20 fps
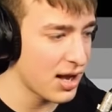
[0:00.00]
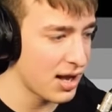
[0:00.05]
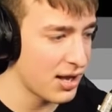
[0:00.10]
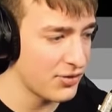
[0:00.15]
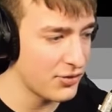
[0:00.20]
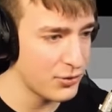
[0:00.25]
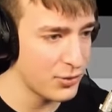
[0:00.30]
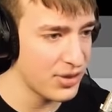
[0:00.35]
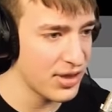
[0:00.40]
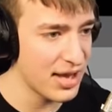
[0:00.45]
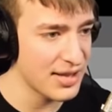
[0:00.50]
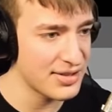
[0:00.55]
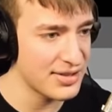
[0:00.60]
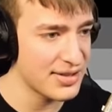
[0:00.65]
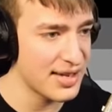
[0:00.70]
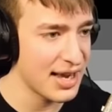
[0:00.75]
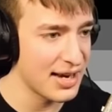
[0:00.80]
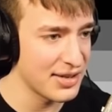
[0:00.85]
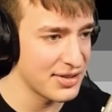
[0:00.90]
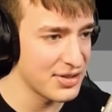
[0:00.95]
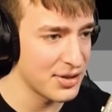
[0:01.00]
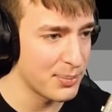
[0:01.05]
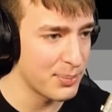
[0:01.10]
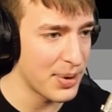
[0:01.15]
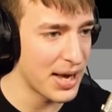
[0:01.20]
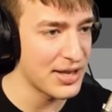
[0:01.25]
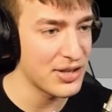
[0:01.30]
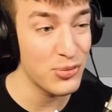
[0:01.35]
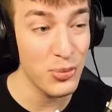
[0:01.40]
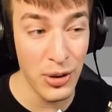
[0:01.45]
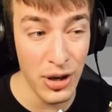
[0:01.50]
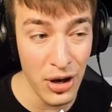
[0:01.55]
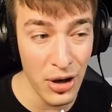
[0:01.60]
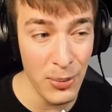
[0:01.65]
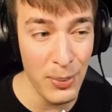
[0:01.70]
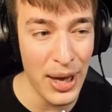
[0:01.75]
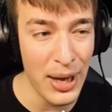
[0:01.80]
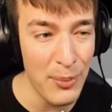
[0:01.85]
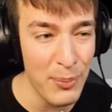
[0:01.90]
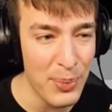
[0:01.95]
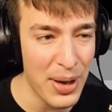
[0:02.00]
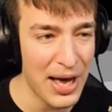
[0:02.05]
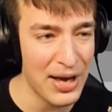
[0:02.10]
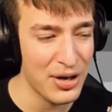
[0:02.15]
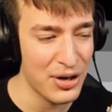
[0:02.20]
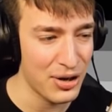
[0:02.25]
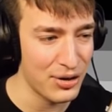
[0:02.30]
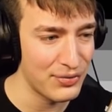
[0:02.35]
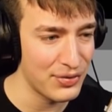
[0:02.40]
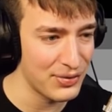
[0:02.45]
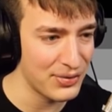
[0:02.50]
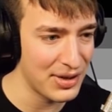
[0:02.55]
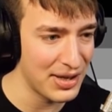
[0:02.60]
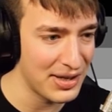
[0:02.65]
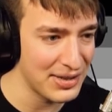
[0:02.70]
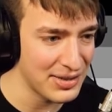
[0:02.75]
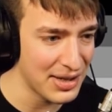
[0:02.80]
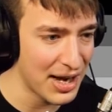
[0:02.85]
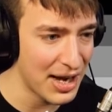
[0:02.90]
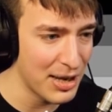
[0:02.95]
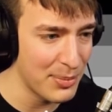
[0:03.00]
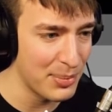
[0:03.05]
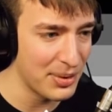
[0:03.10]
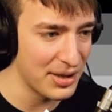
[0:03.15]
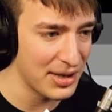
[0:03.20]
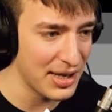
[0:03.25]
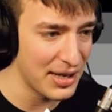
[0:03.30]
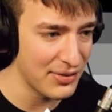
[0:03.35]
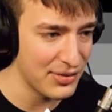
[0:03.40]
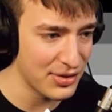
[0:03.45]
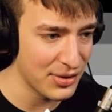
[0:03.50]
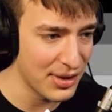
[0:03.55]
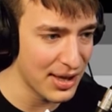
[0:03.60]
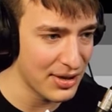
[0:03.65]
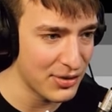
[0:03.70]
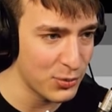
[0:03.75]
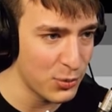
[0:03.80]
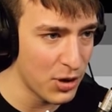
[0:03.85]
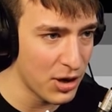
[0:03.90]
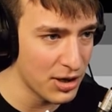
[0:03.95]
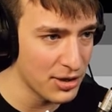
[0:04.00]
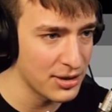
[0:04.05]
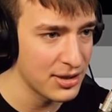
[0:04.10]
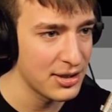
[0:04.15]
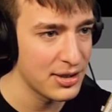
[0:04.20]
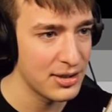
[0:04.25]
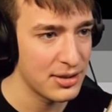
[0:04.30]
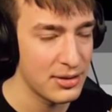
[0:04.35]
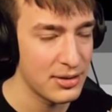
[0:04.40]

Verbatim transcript: off with our skeleton pets. We're going to make bank off of these, I believe. So there's one.